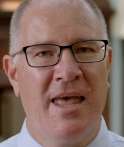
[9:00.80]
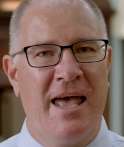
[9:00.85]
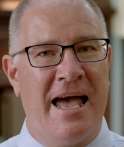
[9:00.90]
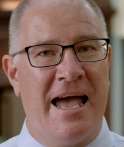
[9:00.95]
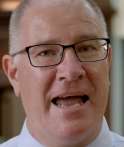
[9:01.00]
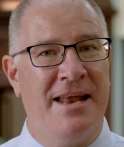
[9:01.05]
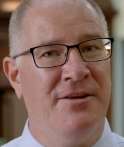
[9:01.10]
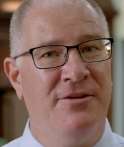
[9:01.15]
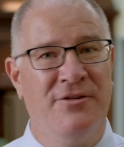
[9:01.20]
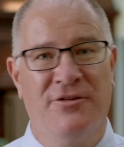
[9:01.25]

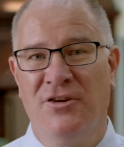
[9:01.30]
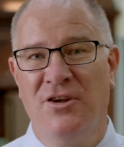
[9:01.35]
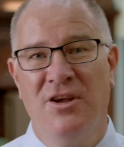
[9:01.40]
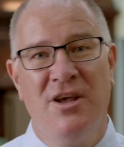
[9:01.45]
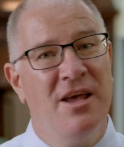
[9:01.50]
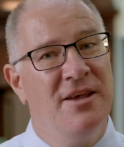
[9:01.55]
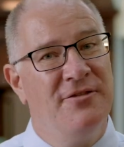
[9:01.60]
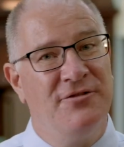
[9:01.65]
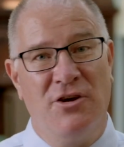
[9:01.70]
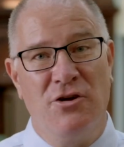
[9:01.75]
And
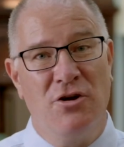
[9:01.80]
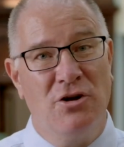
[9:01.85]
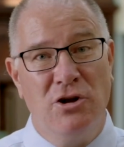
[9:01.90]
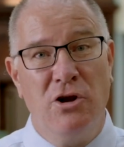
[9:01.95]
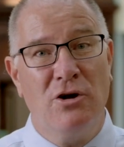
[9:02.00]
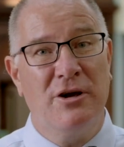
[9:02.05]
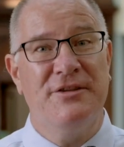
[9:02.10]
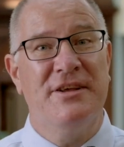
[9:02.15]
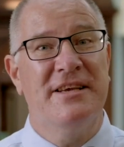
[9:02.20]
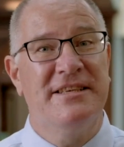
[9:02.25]
so you'd
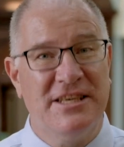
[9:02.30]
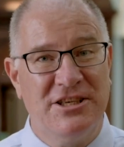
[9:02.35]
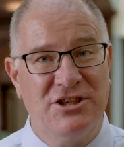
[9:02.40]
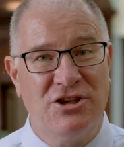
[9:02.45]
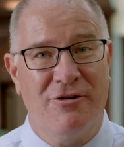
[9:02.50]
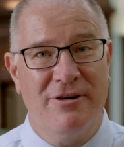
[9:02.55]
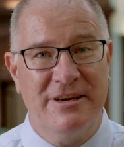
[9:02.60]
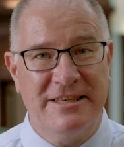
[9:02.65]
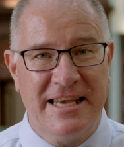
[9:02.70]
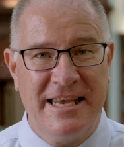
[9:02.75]
look at this
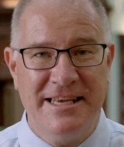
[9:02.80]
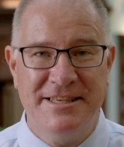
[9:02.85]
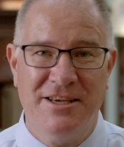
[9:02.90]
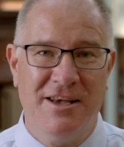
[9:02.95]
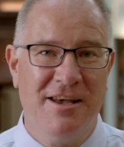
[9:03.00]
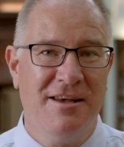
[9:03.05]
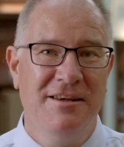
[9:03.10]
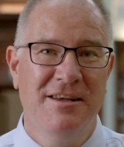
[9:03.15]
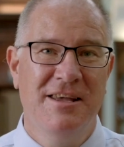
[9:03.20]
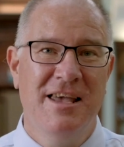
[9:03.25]
historic
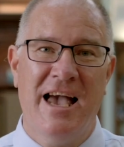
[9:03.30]
data